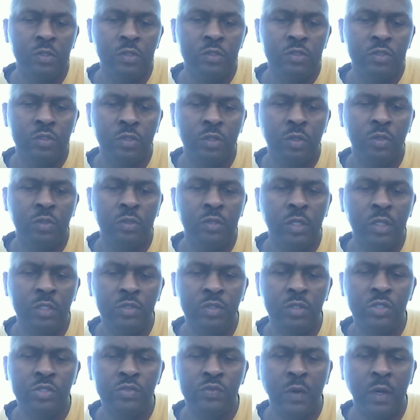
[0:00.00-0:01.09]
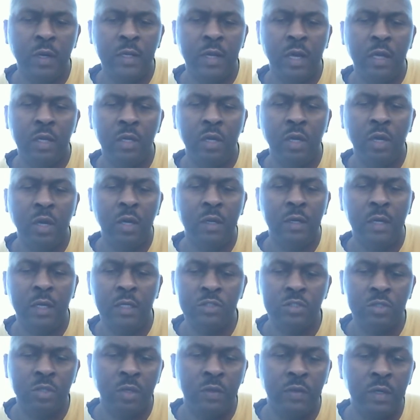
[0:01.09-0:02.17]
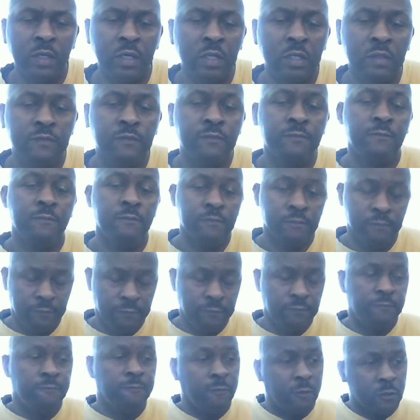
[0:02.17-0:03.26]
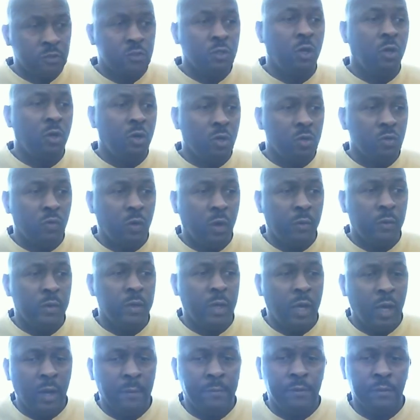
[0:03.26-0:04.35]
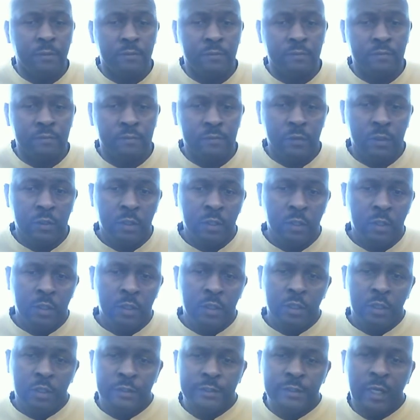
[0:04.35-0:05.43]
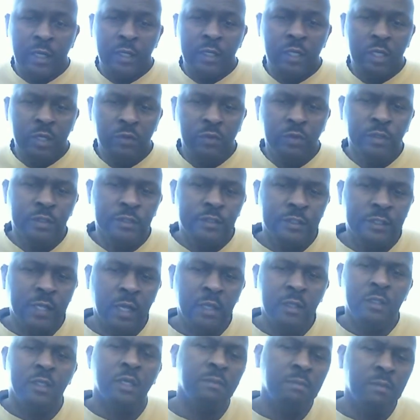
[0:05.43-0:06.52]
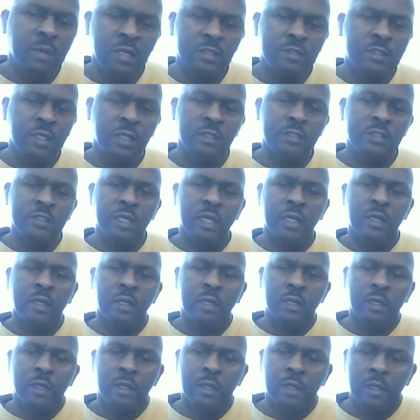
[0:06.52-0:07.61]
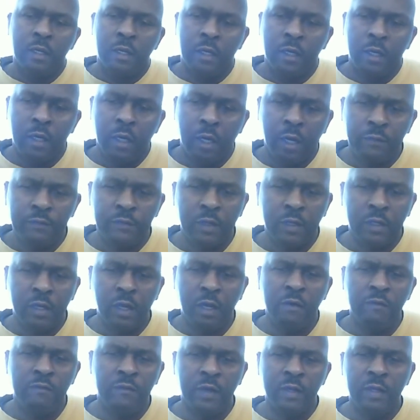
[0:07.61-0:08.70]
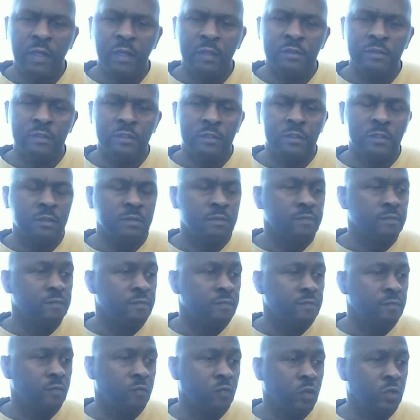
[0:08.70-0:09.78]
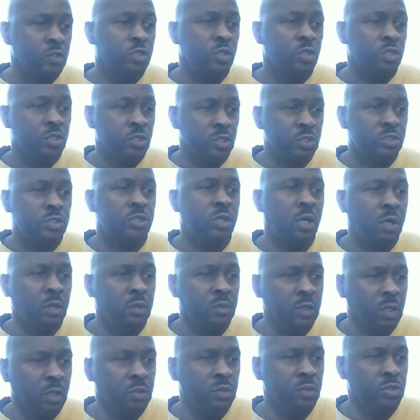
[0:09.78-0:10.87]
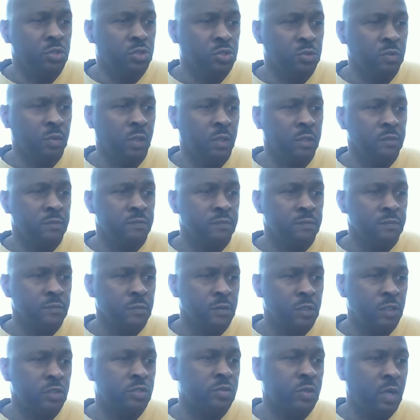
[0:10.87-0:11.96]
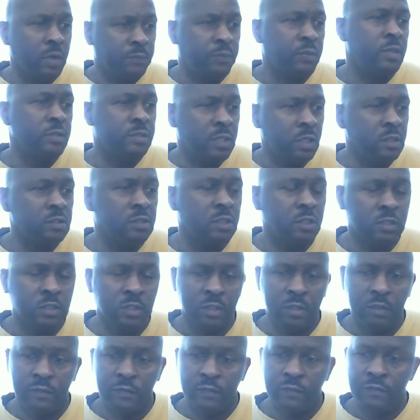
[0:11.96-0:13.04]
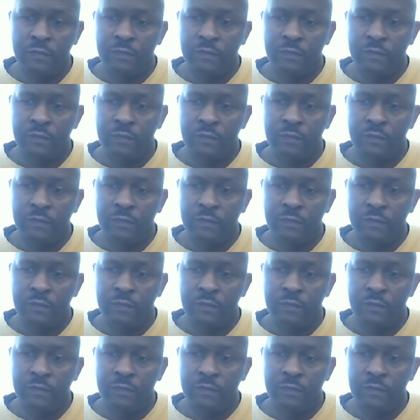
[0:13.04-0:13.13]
So notice what our God has already foretold what will happen. He said he will send the messenger of the covenant, which is his son, Yahushua, his representative.